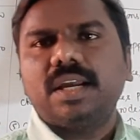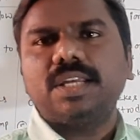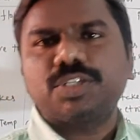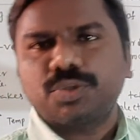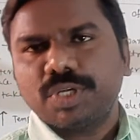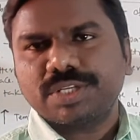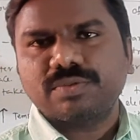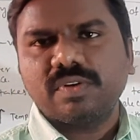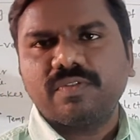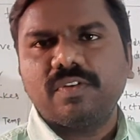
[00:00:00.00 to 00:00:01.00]

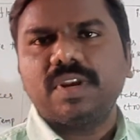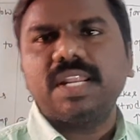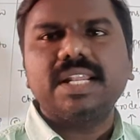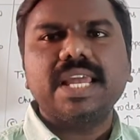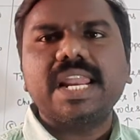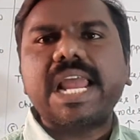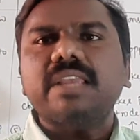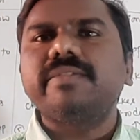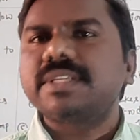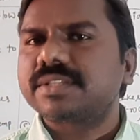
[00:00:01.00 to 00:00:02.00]
H2SO4 in their
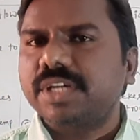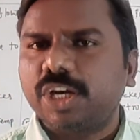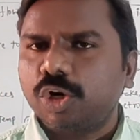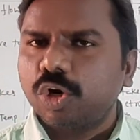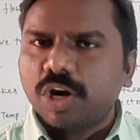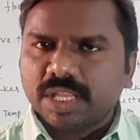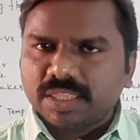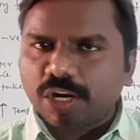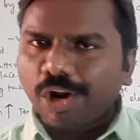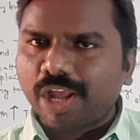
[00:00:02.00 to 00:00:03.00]
aqueous state, not in
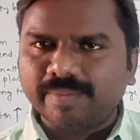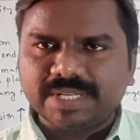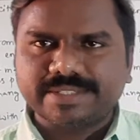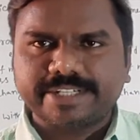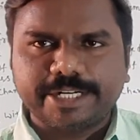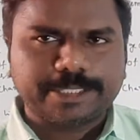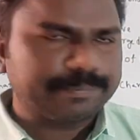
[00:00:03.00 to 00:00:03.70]
the normal state.